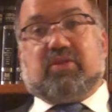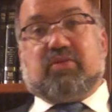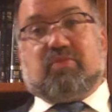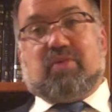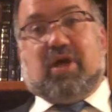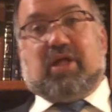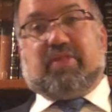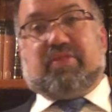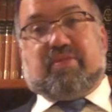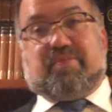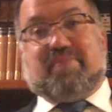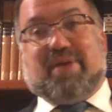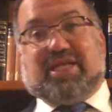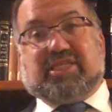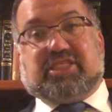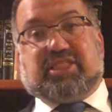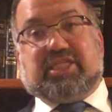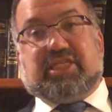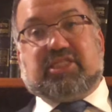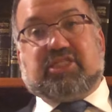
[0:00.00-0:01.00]
Well, the
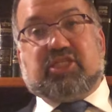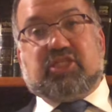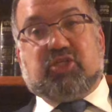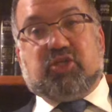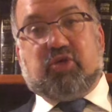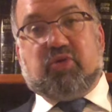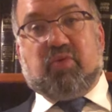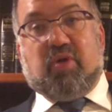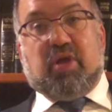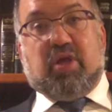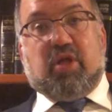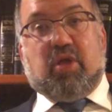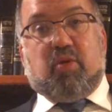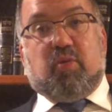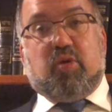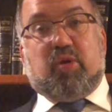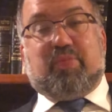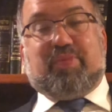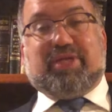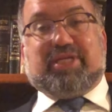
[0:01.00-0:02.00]
best thing to do
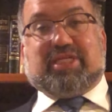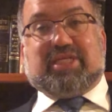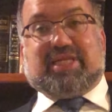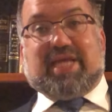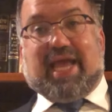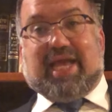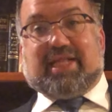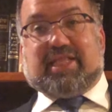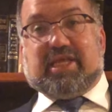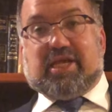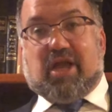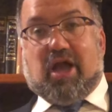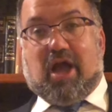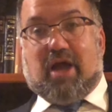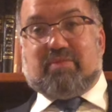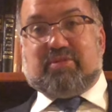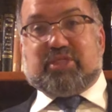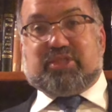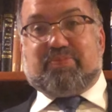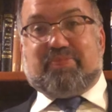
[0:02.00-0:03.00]
would be to take the
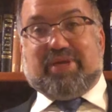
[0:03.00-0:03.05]
garbage